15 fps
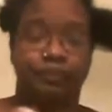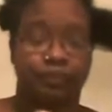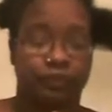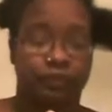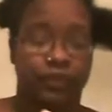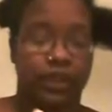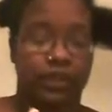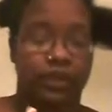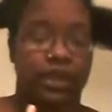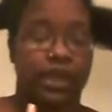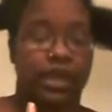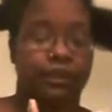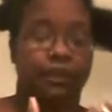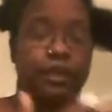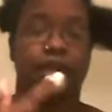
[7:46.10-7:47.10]

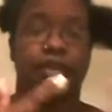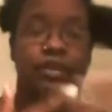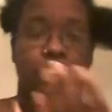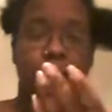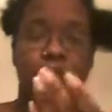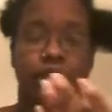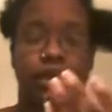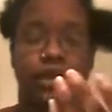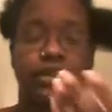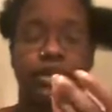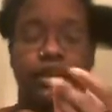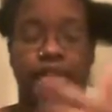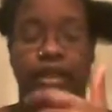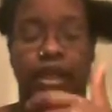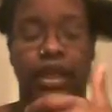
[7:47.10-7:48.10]
Okay, and so I'm going
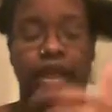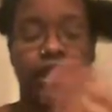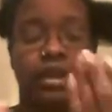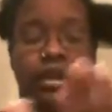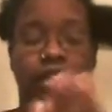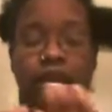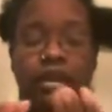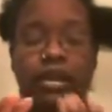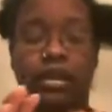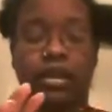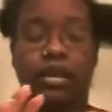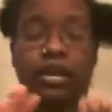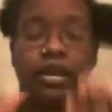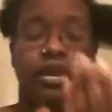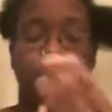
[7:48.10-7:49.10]
to take
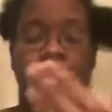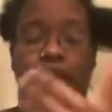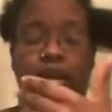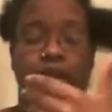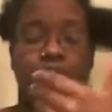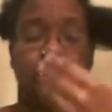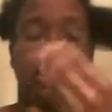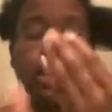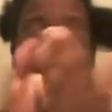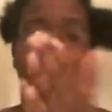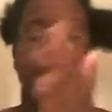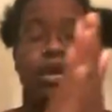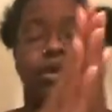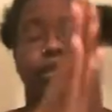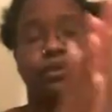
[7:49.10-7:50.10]
that
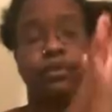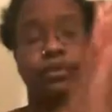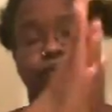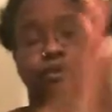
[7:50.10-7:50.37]
amount,